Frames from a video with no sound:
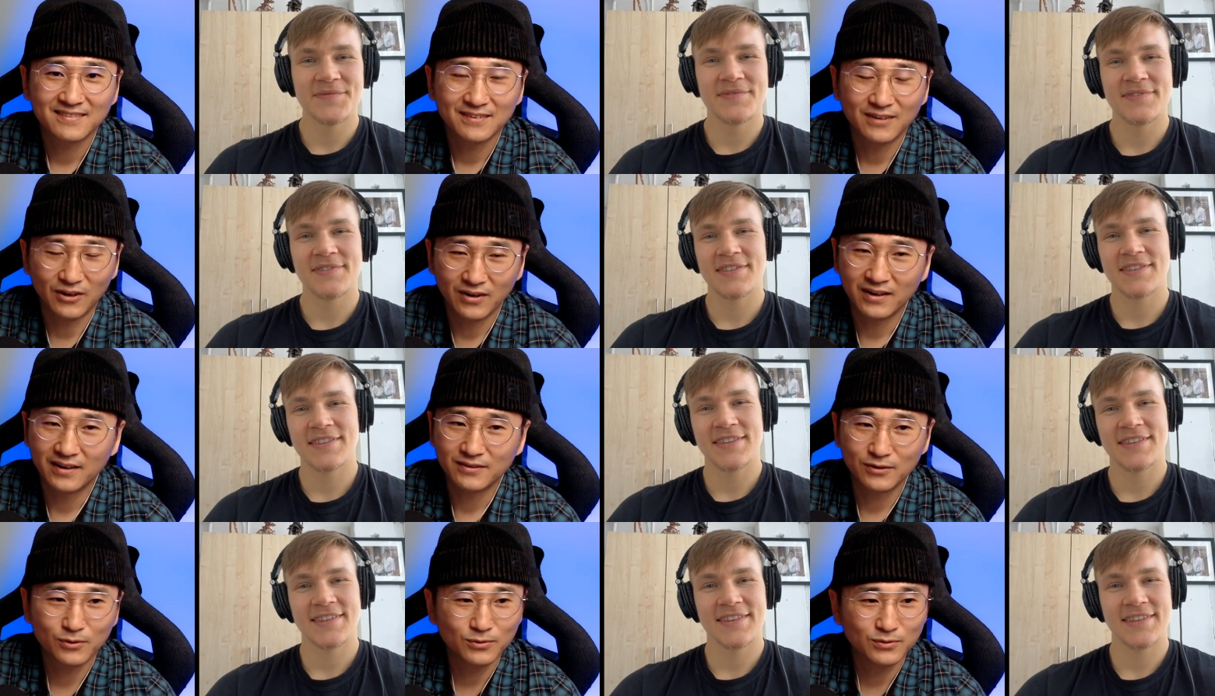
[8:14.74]
Speaker 1: All right,
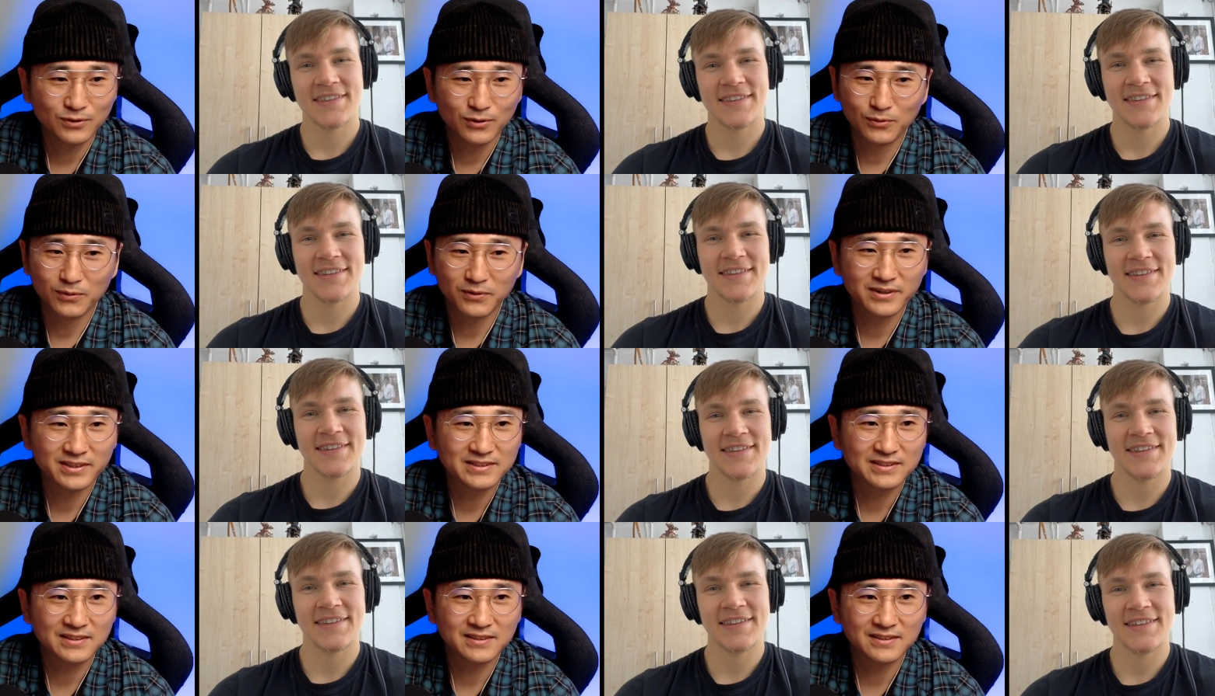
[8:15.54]
no
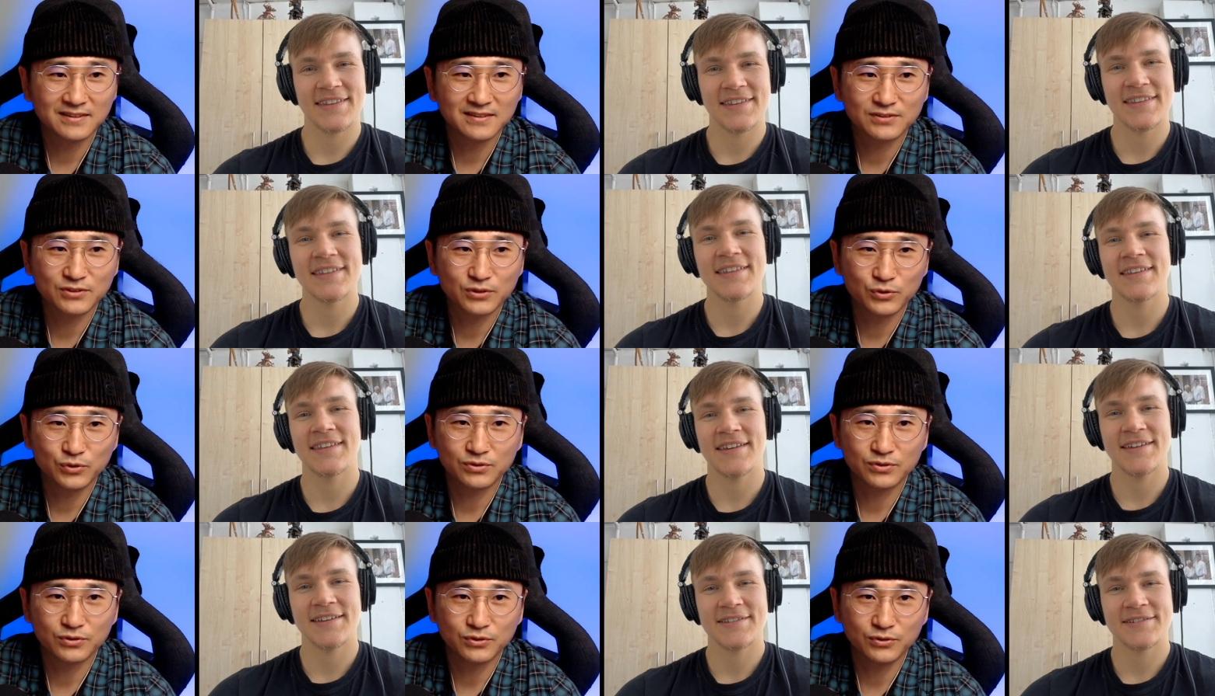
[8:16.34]
worries. So
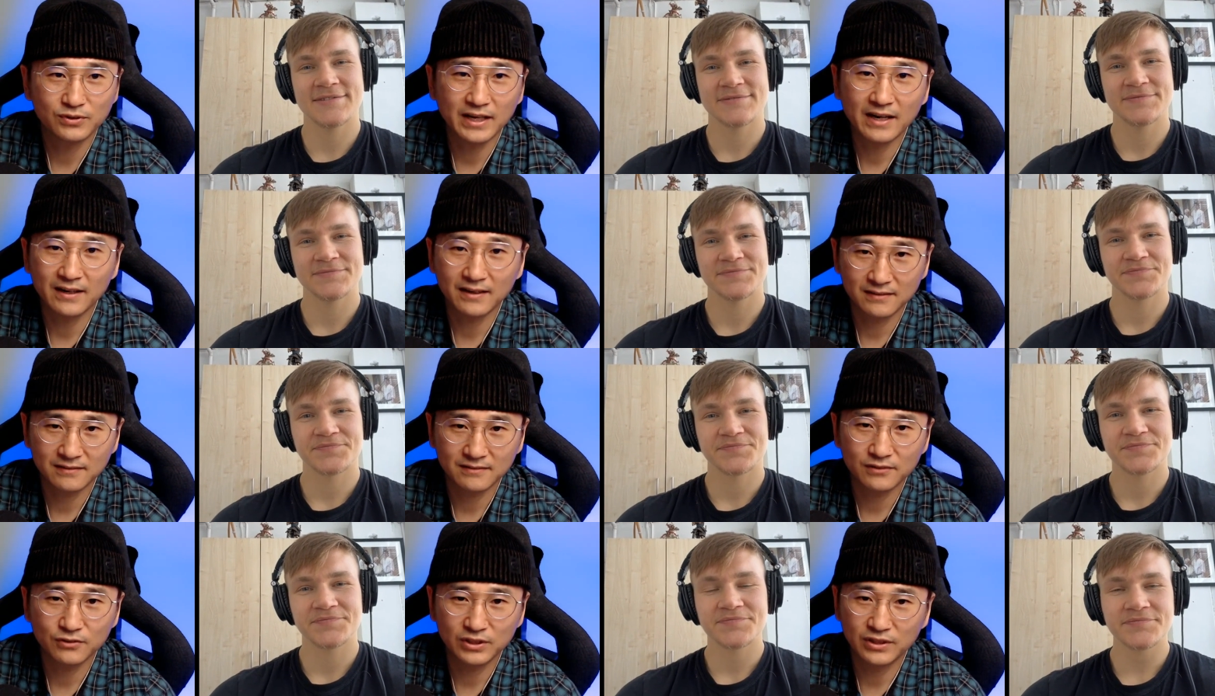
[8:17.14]
you kind of,
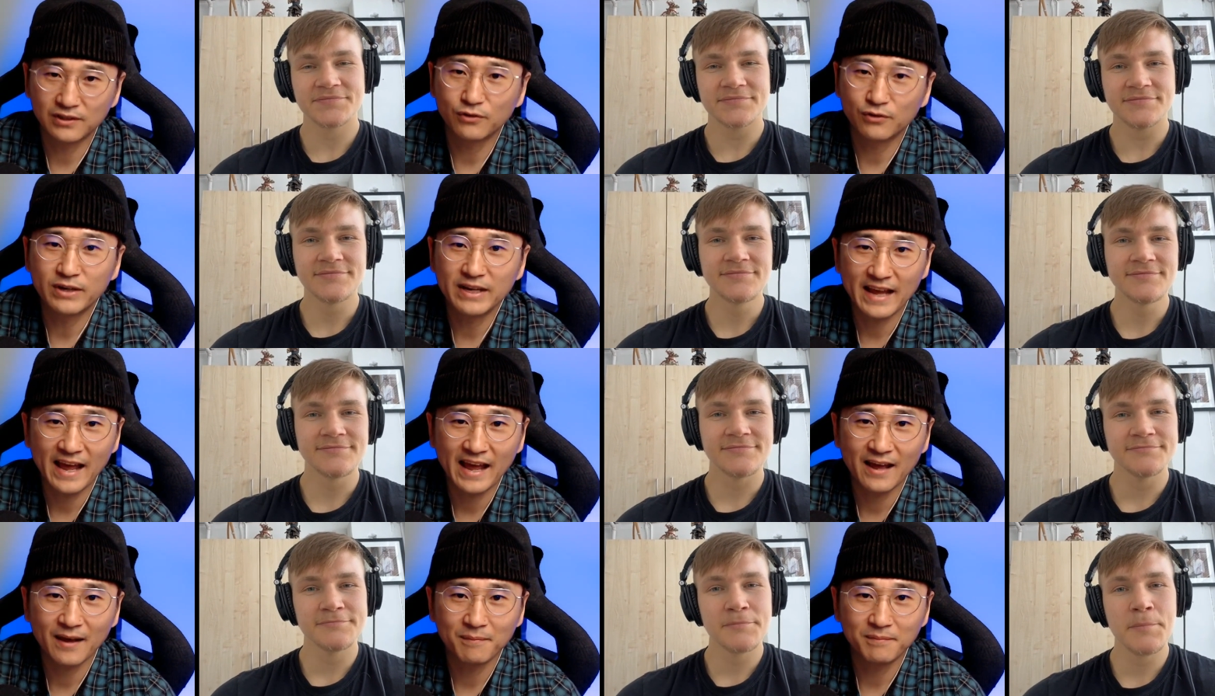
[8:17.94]
you did the
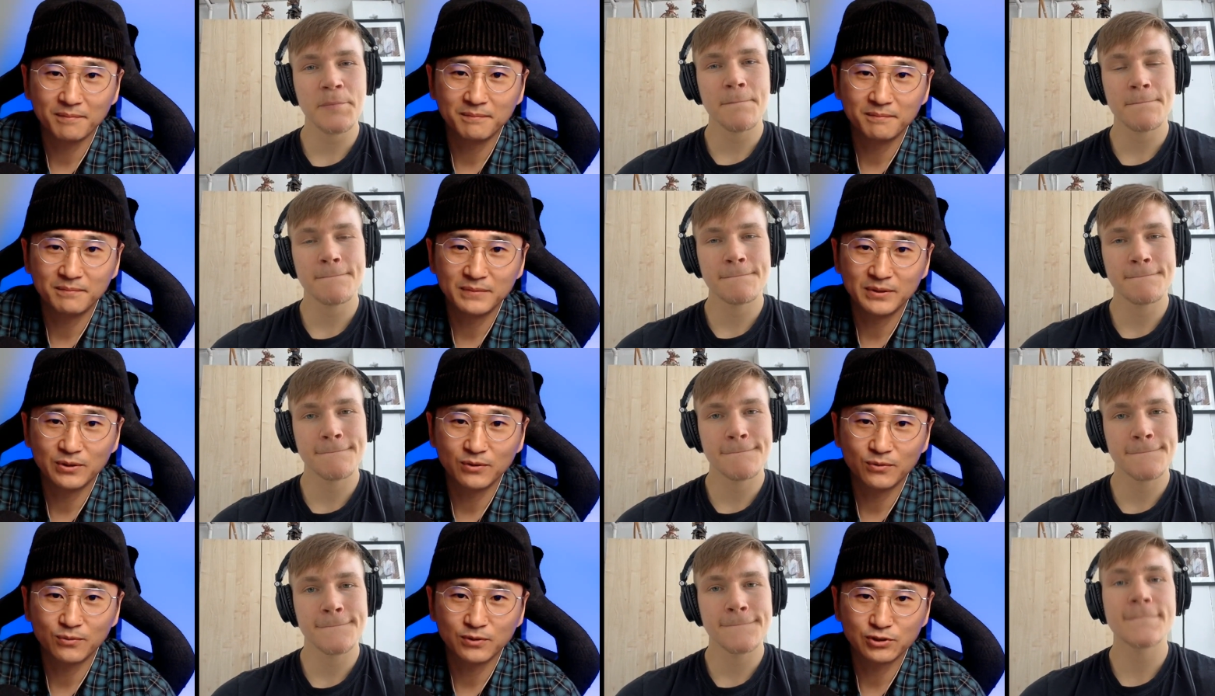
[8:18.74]
rehab, you know,
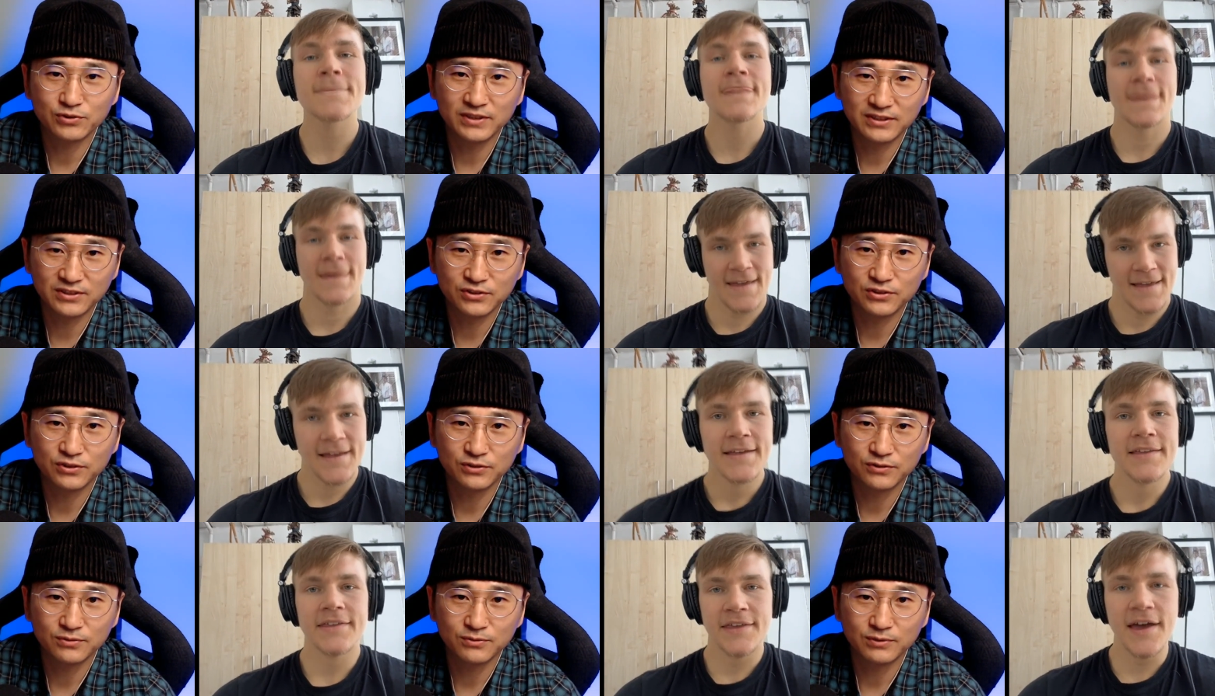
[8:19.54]
what you need to
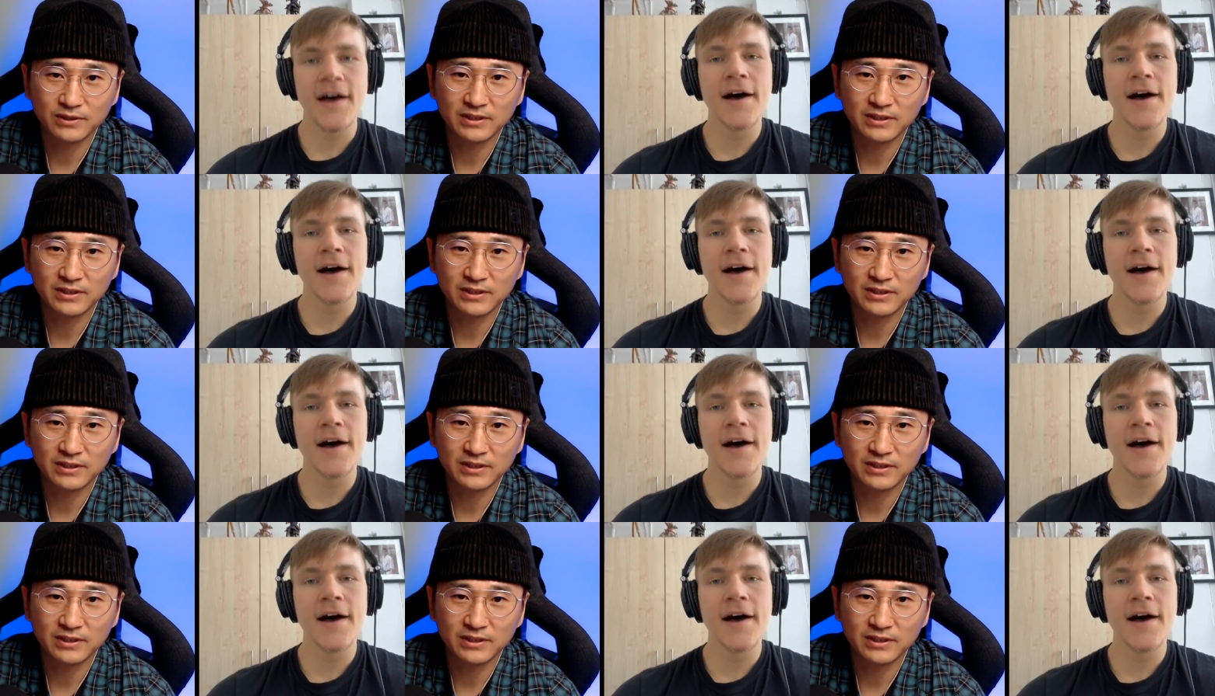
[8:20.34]
do with the